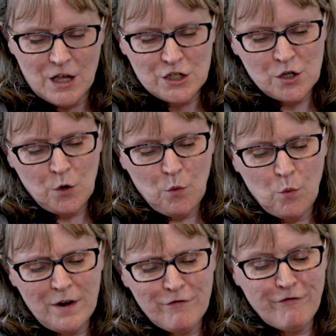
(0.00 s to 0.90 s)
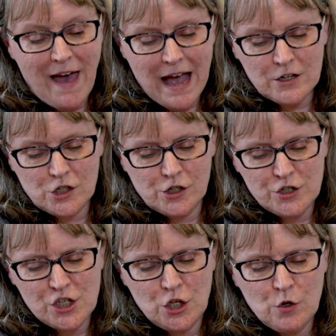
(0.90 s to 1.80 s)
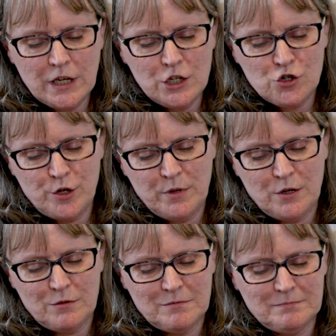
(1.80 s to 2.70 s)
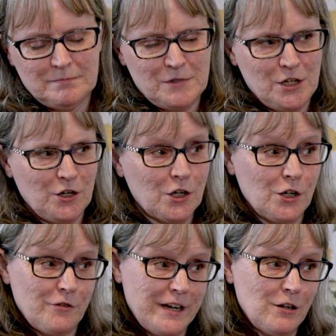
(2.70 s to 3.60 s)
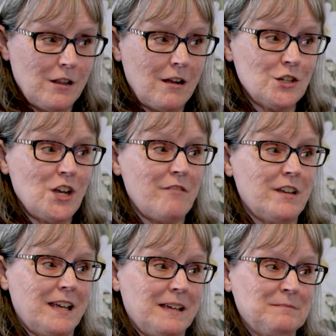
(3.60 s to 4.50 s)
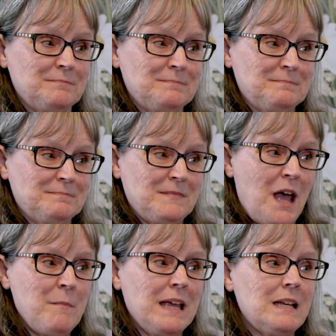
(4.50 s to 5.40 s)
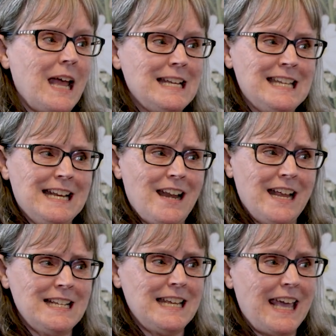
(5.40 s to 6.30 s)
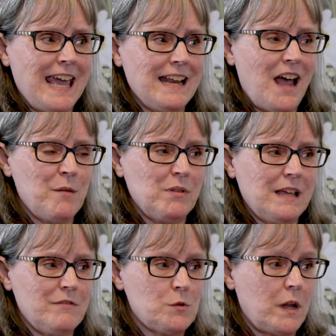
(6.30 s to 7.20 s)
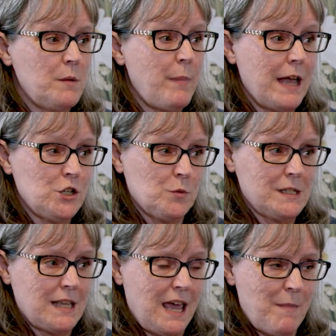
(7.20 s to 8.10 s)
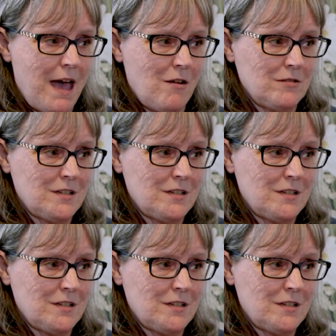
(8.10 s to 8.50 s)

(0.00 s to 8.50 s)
So what factors do you contribute to your career longevity? I mean, 1998, I believe, is when Impetuous came out.